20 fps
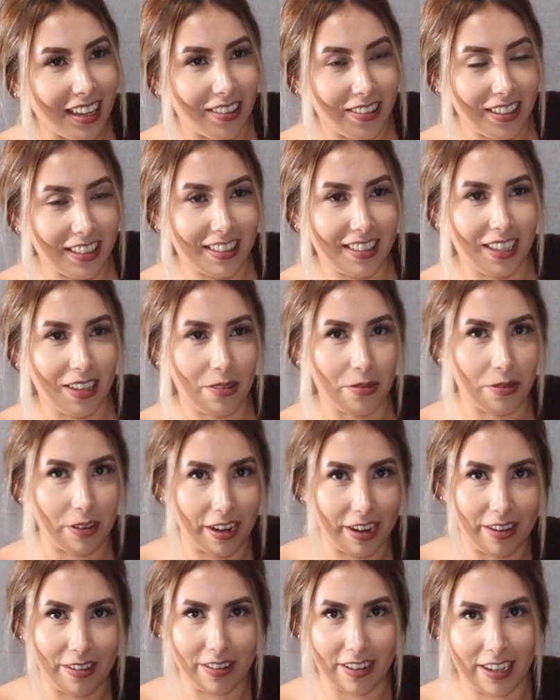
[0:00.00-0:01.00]
I already said
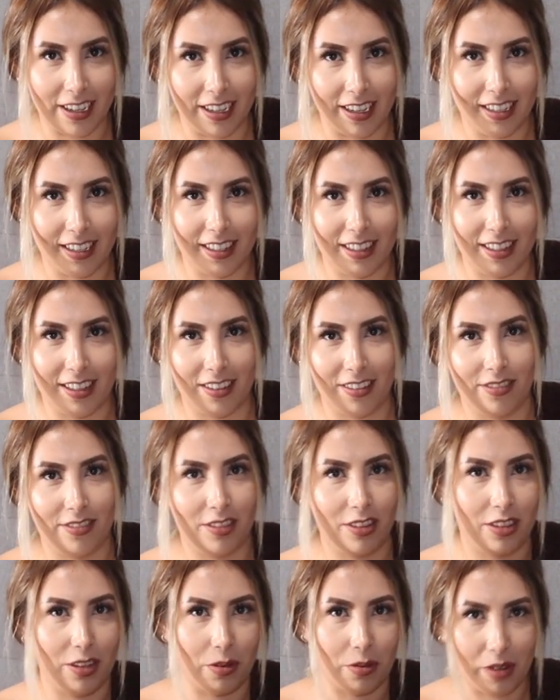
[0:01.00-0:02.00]
where I went,
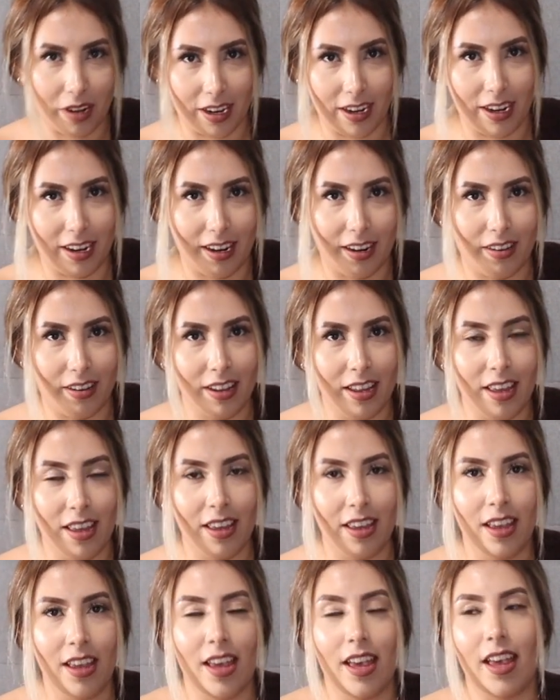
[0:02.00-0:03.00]
Tijuana,
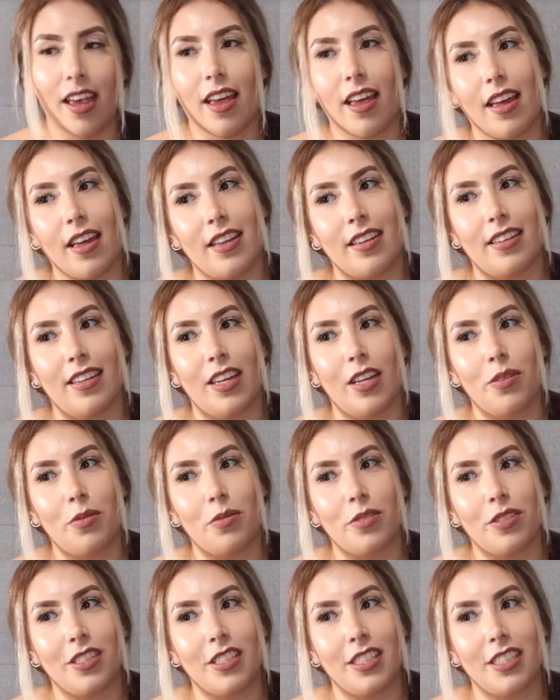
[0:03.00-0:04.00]
and it
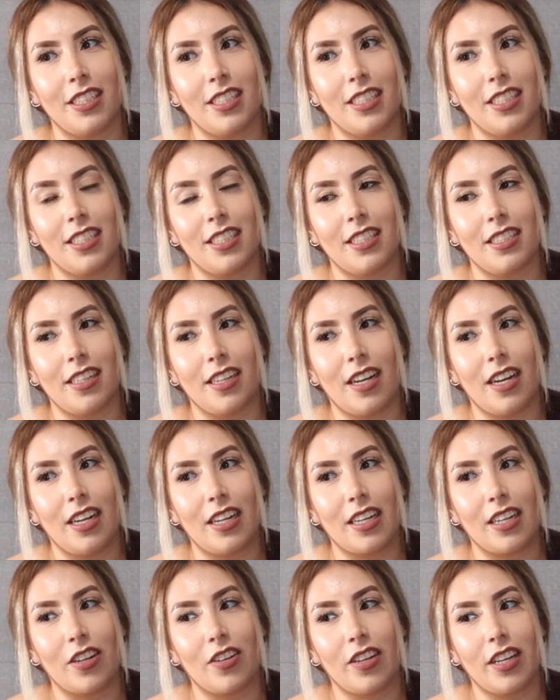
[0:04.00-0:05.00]
was
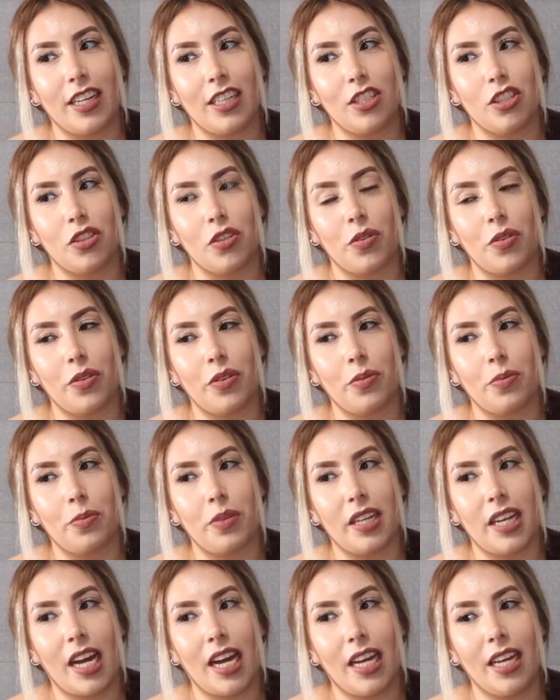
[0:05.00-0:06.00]
okay. So
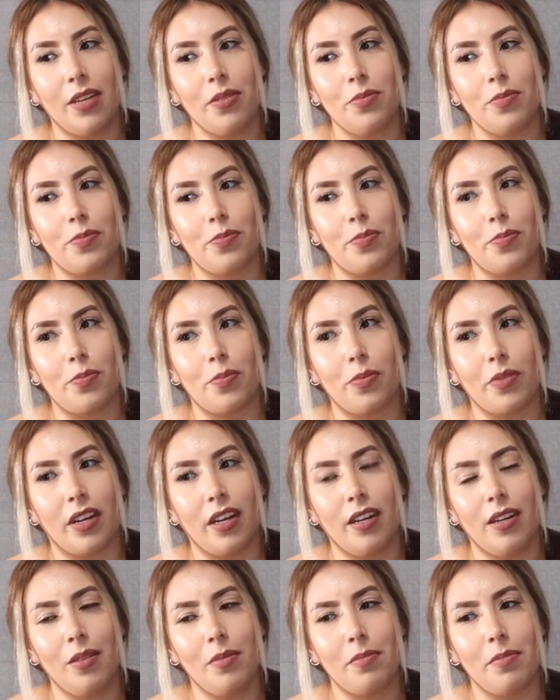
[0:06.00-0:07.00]
when I
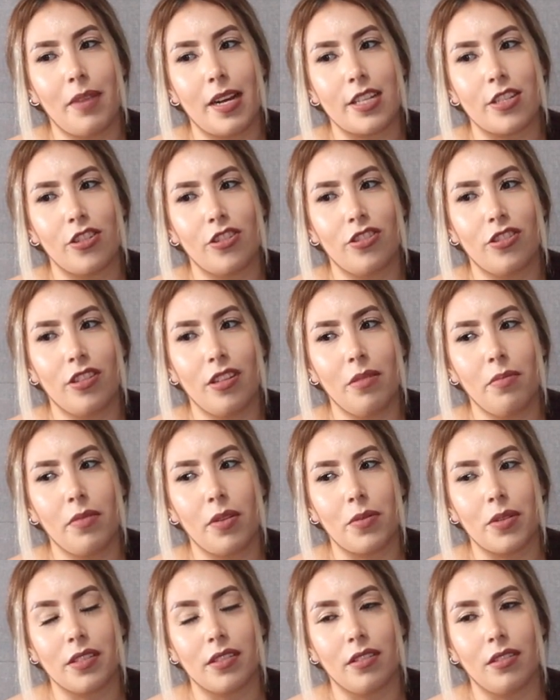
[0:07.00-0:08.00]
messaged them,
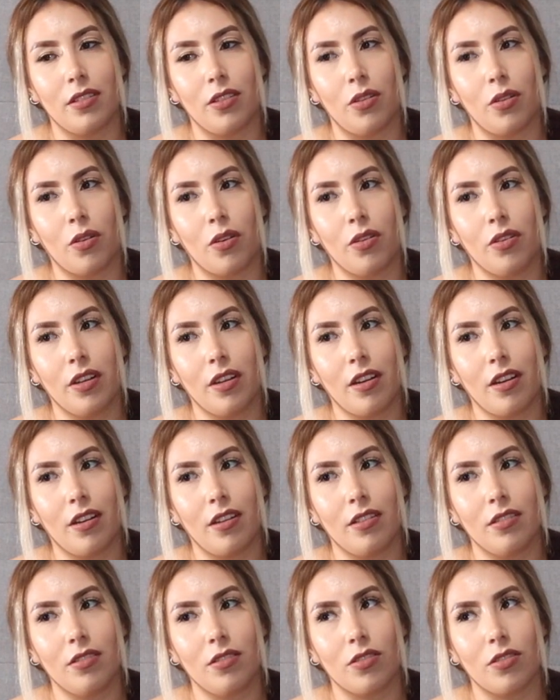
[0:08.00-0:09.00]
there was a deal going
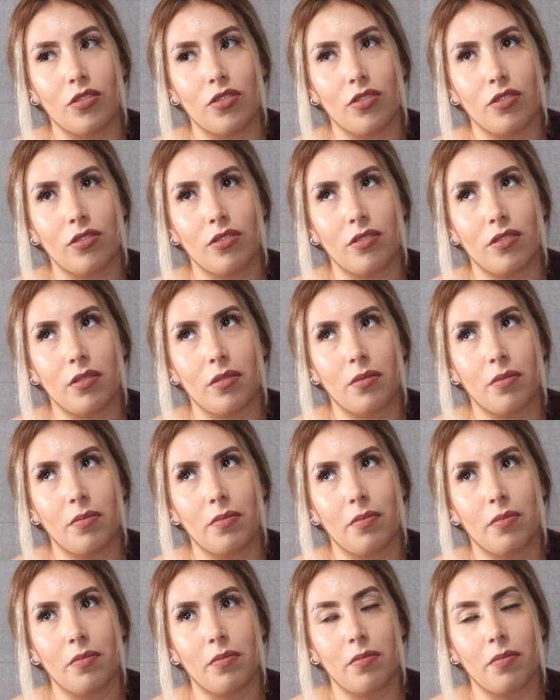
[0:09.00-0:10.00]
on. So
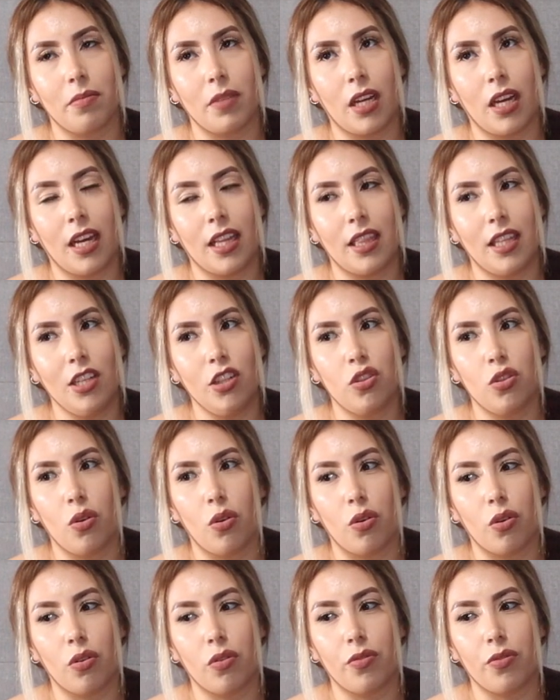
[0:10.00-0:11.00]
I think
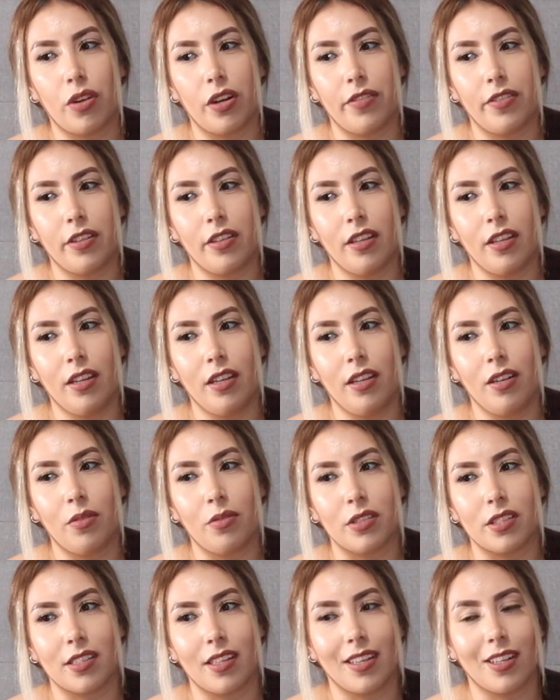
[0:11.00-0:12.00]
total for everything it
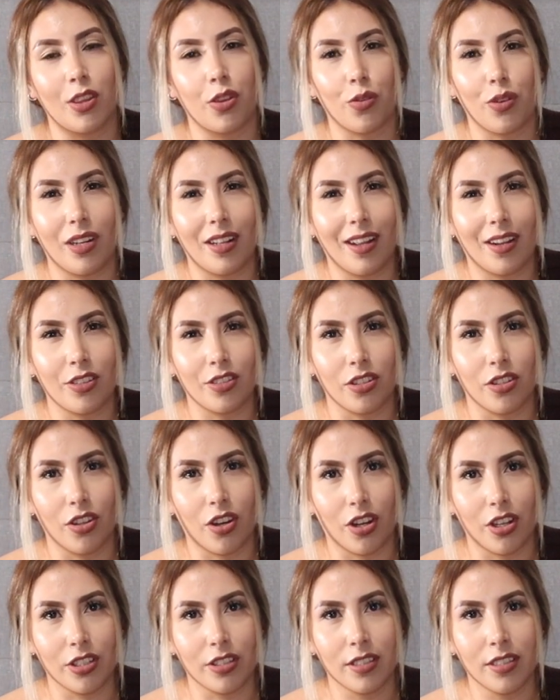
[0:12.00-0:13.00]
was like
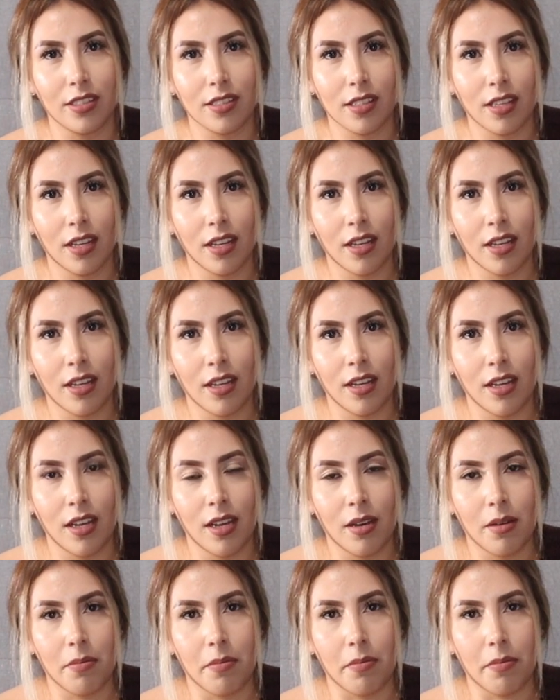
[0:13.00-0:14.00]
$3,000,
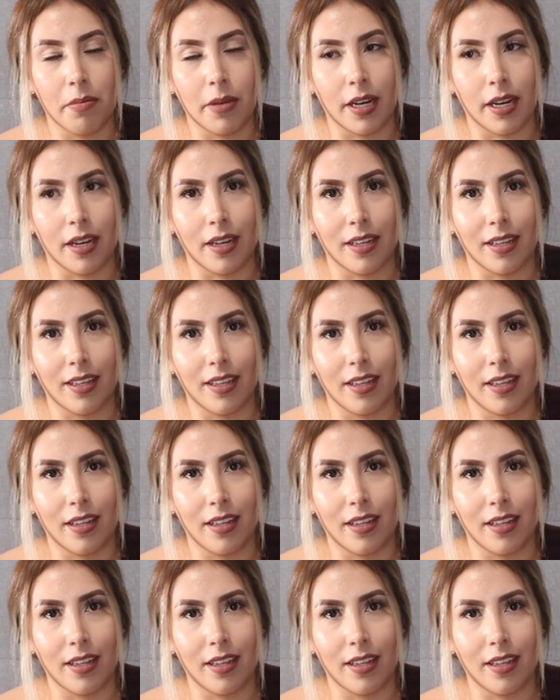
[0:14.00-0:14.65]
but